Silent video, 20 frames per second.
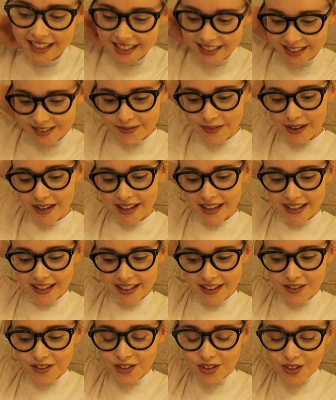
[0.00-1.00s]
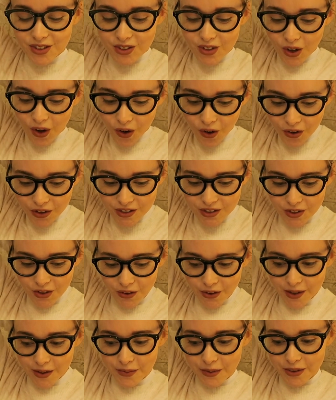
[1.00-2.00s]
things. But it was so
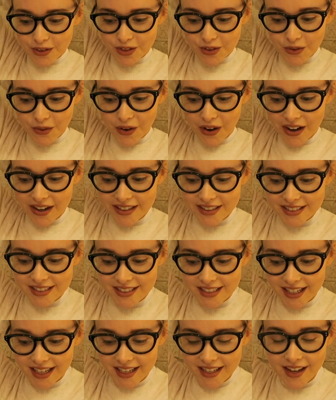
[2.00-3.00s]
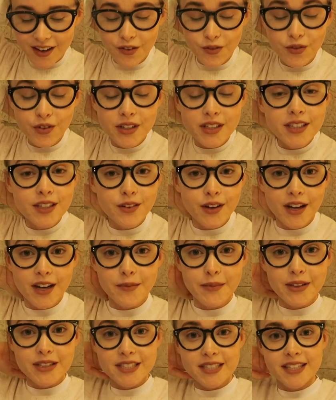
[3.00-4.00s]
enjoyable to watch, and I really
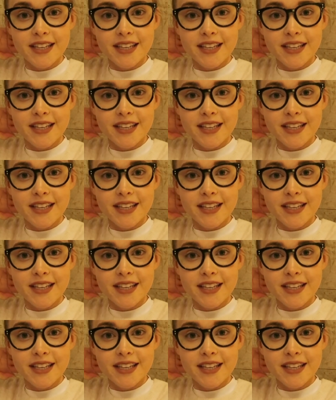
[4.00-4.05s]
recommend